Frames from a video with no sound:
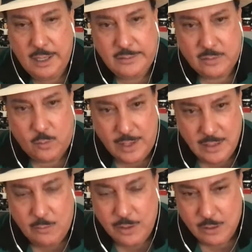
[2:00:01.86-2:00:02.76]
it's a way
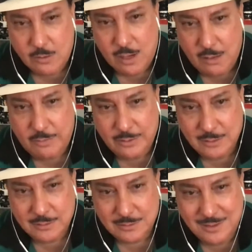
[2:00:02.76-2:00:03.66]
that we grew up.
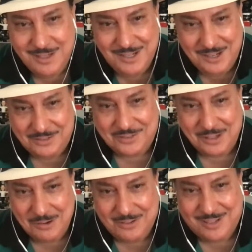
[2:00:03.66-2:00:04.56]
And
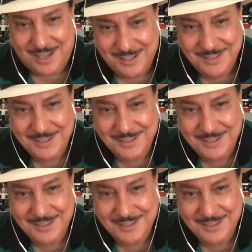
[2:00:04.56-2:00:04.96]
seriously,